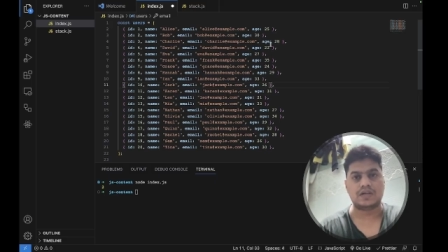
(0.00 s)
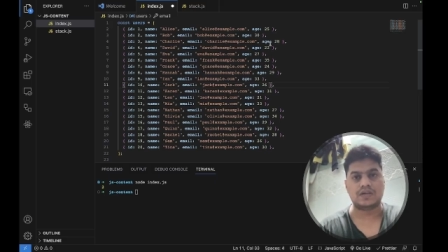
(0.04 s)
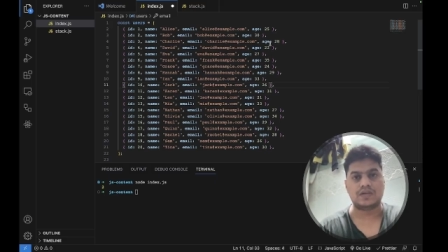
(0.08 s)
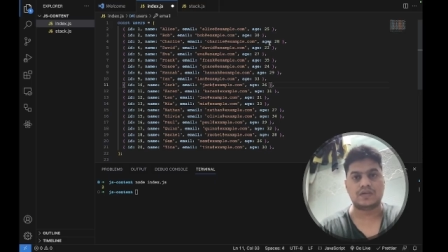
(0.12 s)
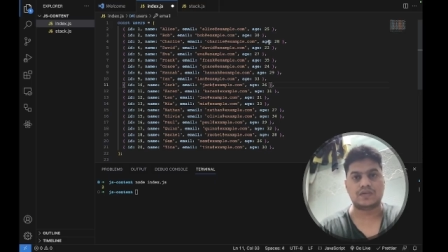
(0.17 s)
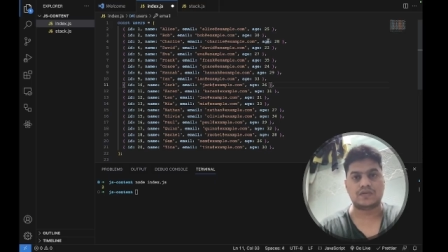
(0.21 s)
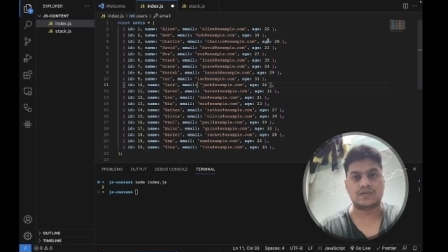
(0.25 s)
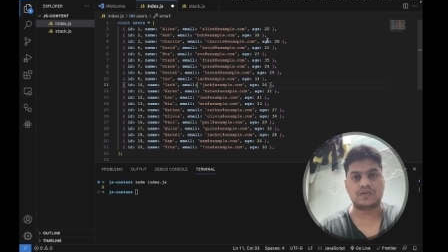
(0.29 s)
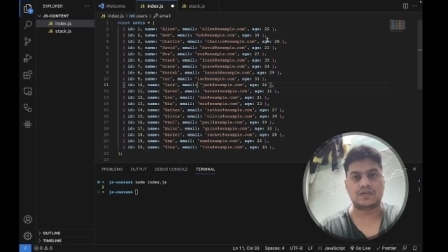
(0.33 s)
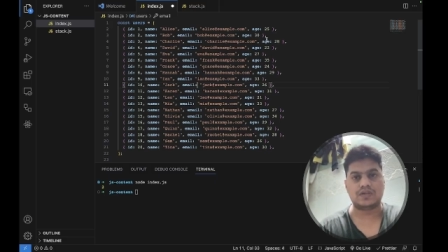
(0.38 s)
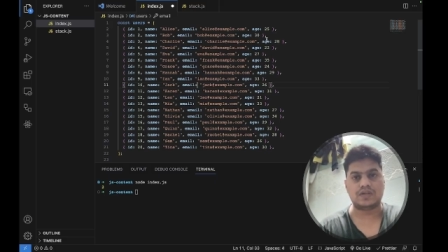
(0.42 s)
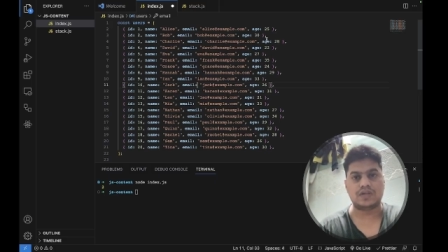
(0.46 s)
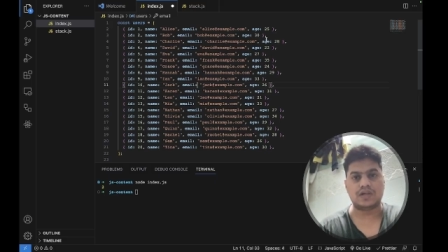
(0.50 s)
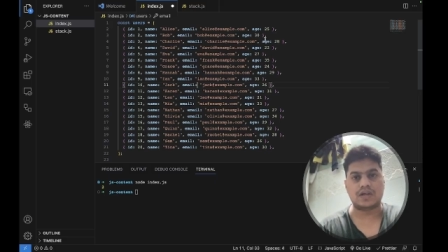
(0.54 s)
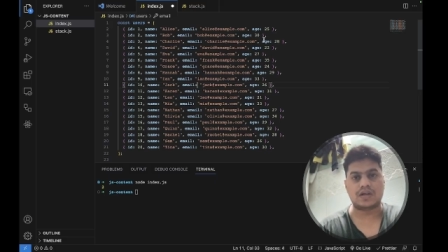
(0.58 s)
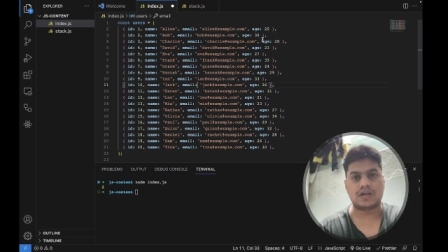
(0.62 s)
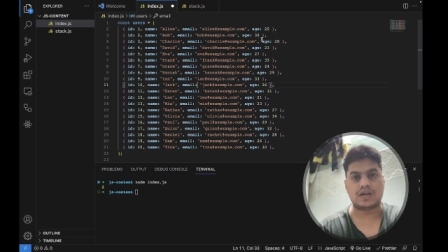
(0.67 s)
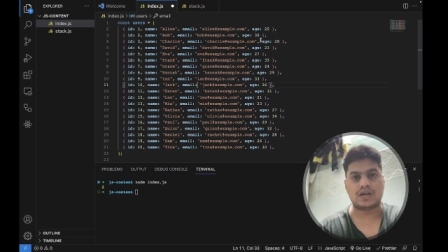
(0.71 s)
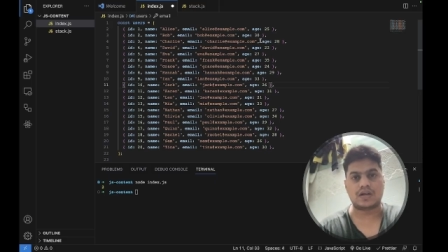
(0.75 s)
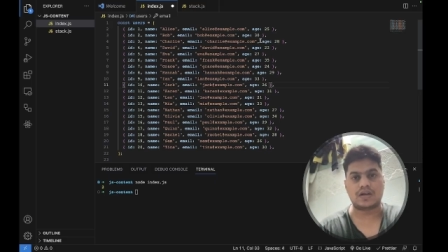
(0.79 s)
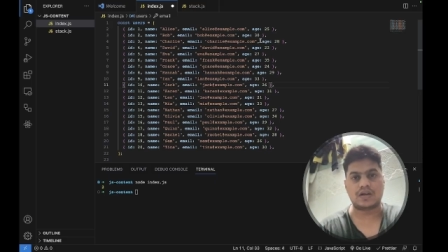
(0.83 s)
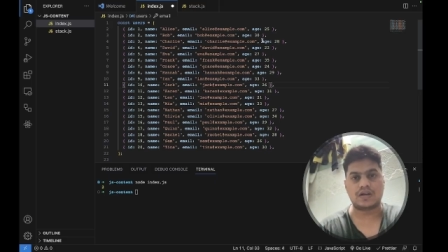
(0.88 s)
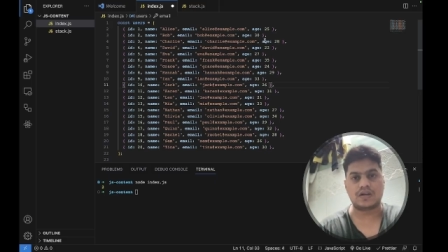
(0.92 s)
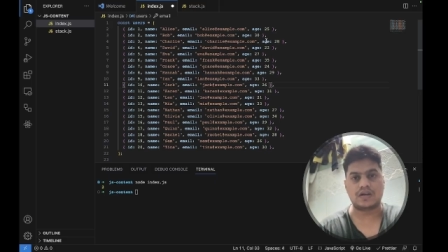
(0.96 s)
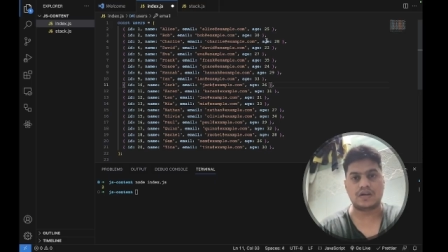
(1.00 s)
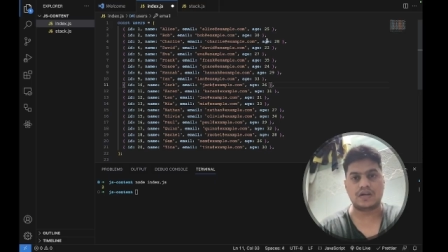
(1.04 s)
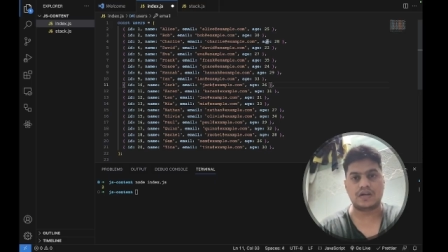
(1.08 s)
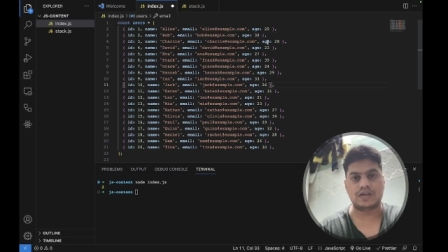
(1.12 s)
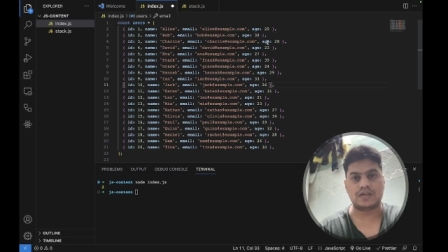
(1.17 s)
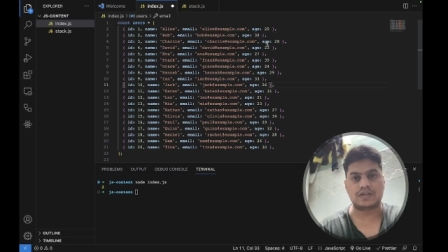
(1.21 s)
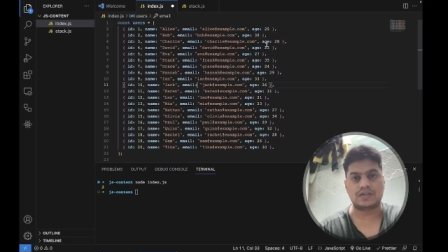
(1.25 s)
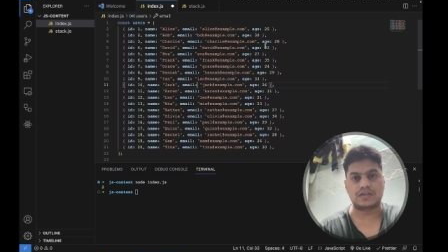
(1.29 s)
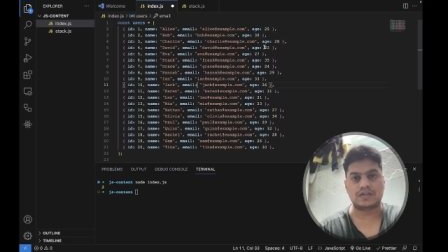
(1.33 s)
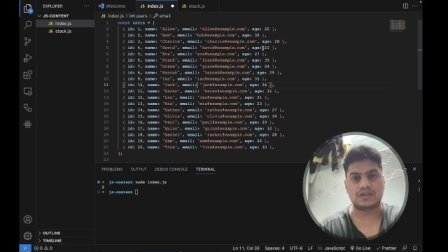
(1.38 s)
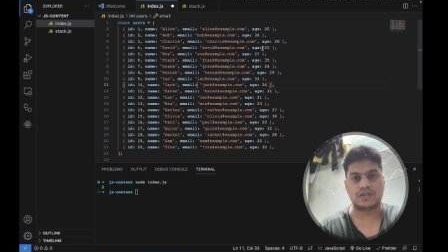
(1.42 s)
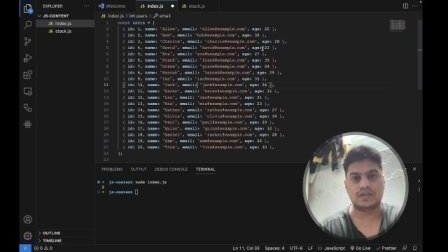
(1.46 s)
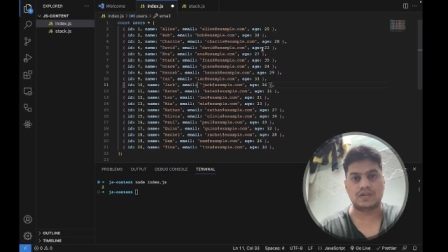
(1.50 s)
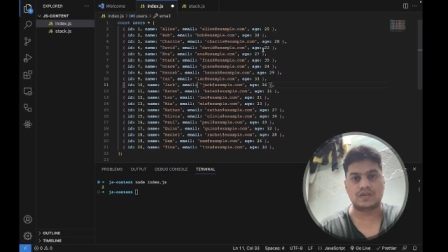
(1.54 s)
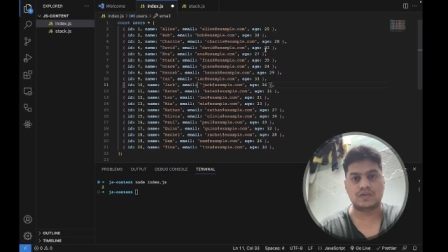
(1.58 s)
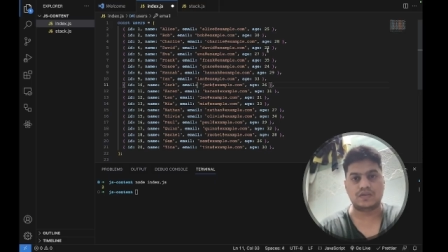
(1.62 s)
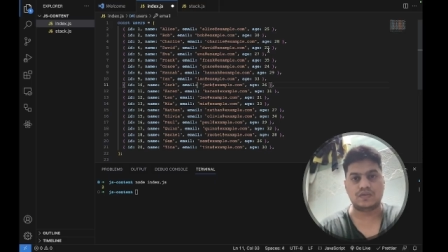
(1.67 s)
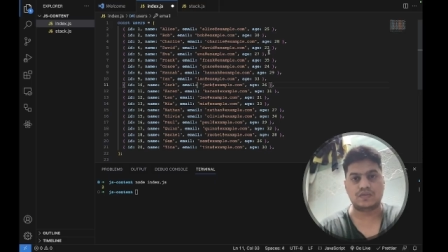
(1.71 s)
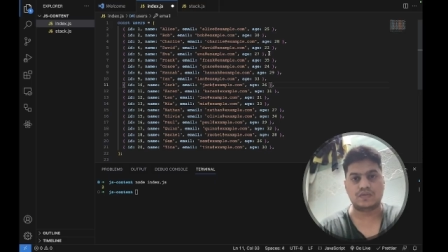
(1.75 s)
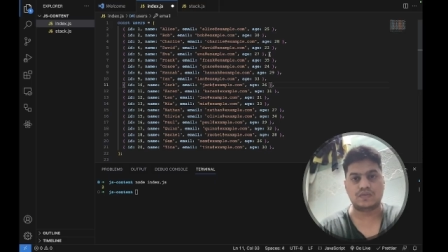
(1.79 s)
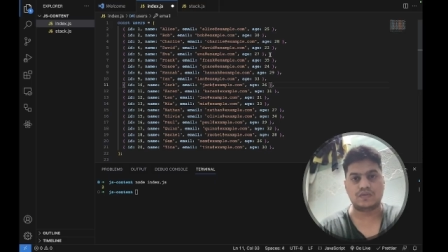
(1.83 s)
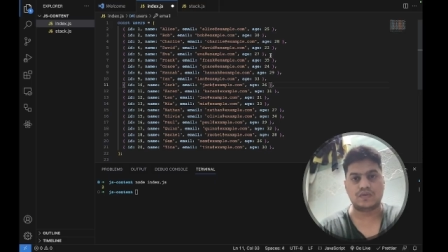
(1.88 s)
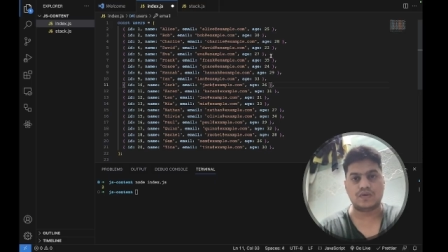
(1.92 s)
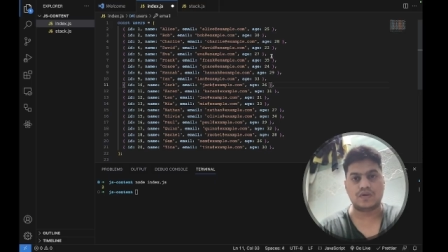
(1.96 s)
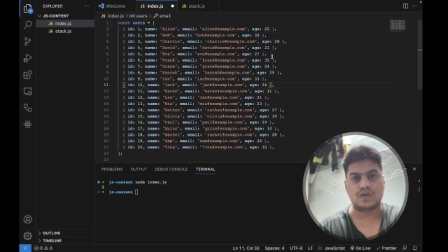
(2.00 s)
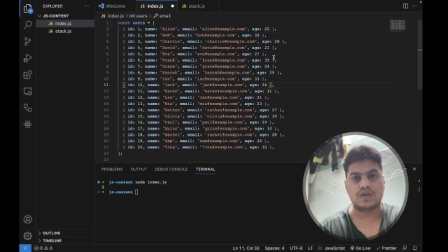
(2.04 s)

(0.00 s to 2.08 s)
So here let's see who.